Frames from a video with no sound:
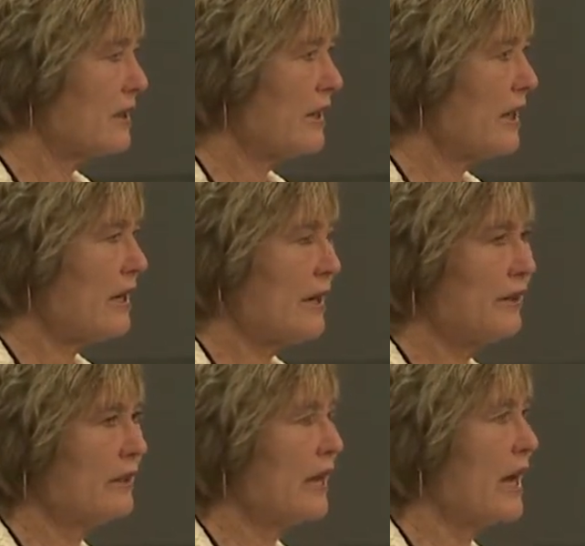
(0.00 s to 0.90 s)
I
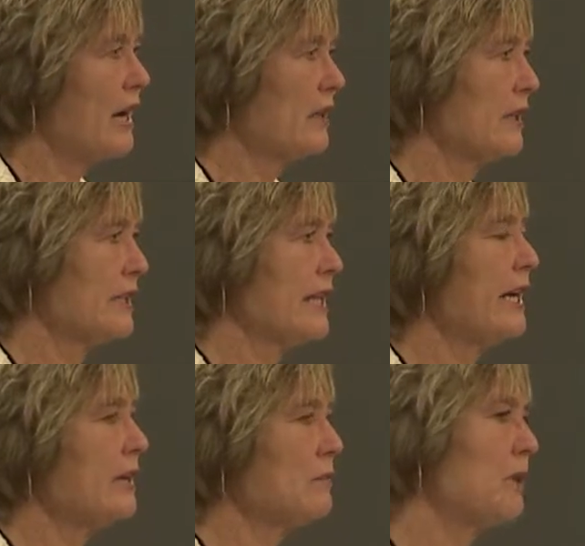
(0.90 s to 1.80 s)
think they had like
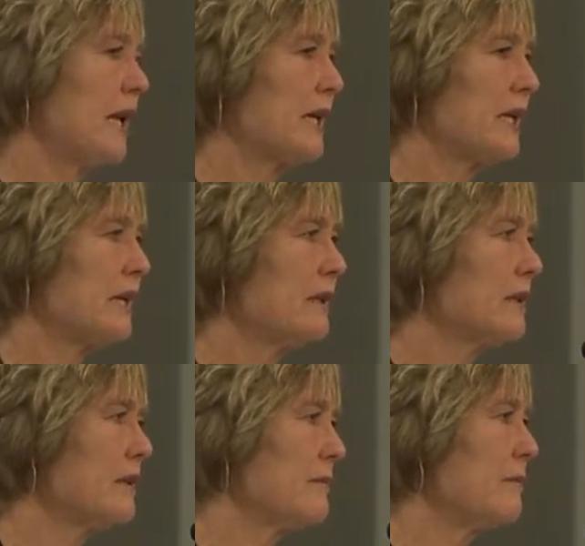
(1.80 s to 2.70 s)
10 planning
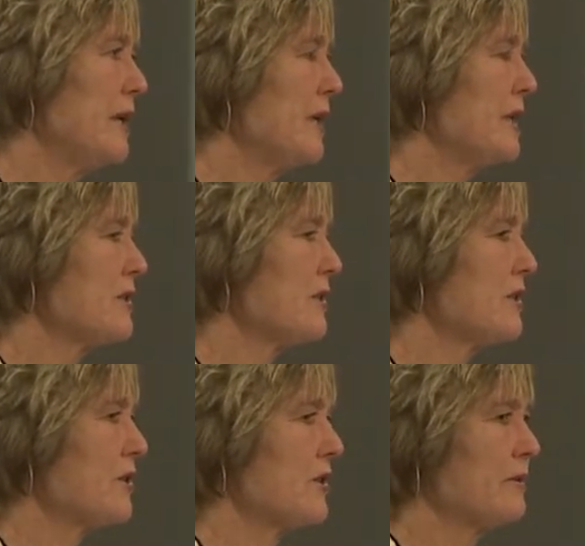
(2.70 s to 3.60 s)
meetings
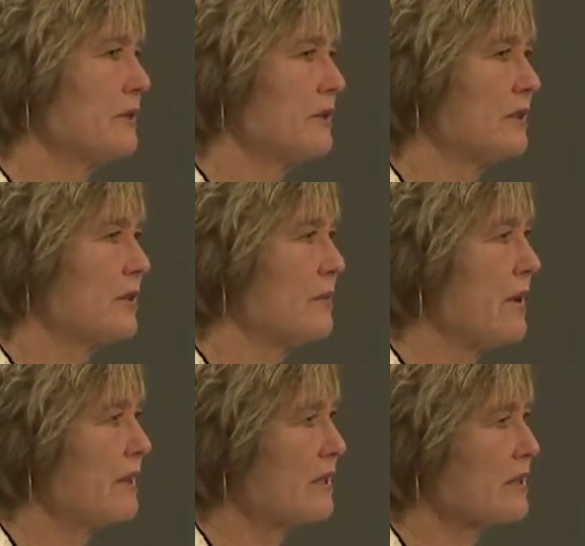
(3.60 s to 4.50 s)
to
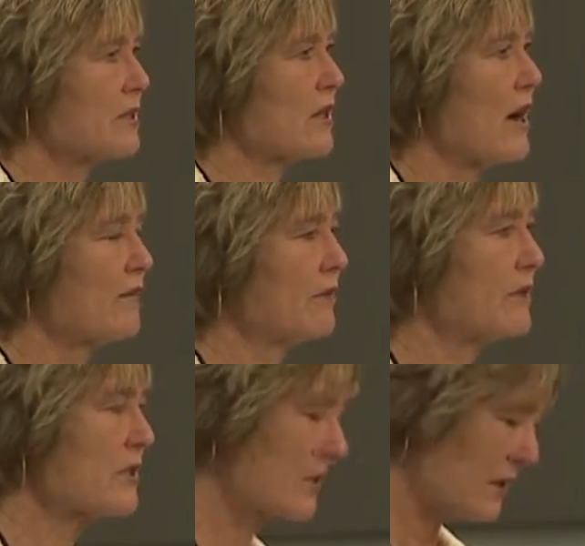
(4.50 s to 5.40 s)
make this
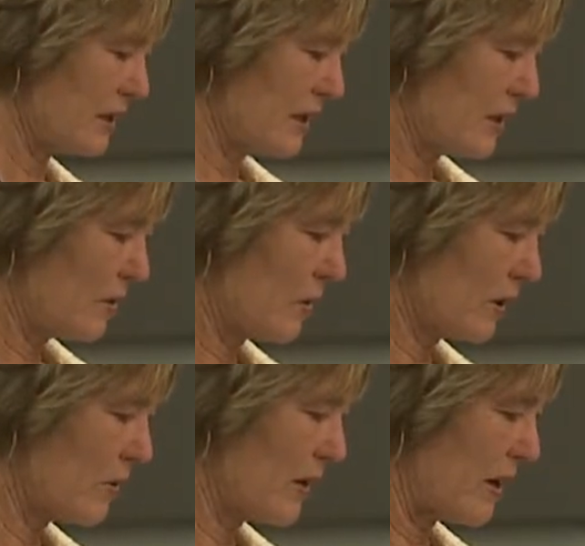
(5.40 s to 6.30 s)
conference
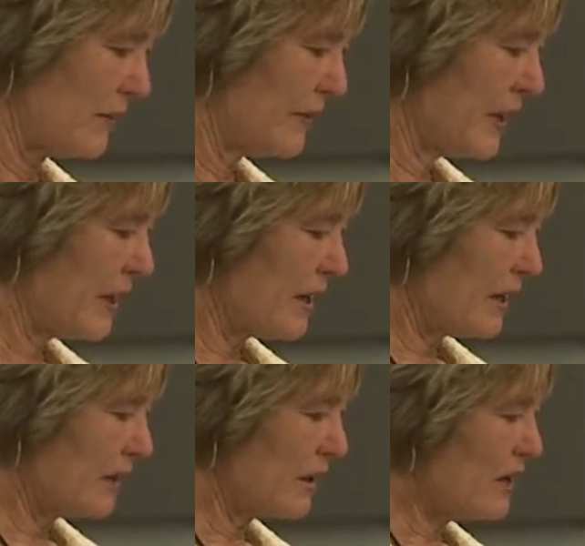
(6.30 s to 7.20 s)
work well.
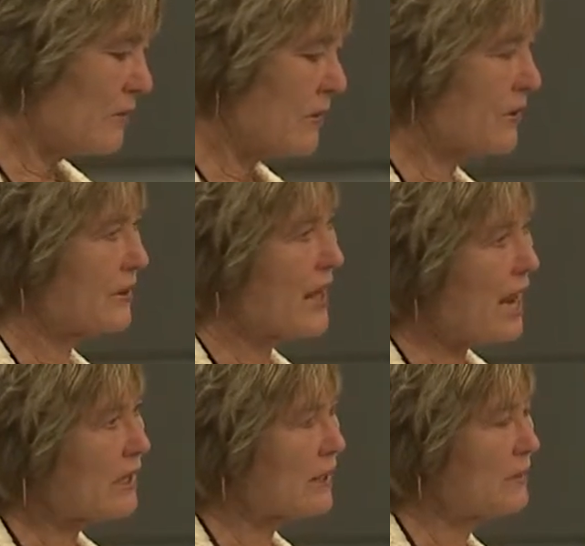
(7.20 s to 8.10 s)
Along with
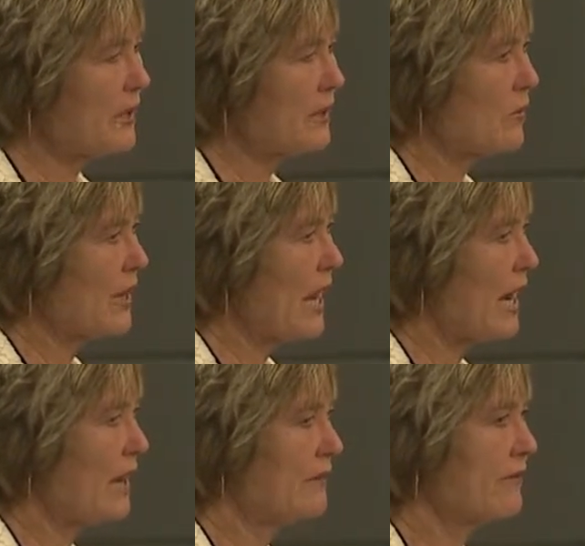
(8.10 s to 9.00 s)
that committee, we
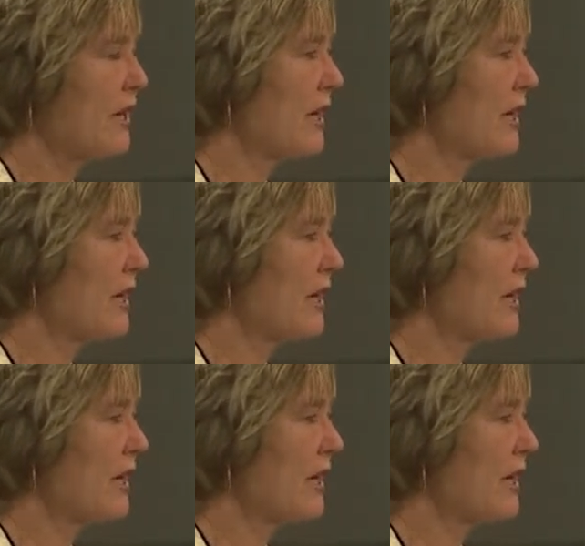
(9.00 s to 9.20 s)
had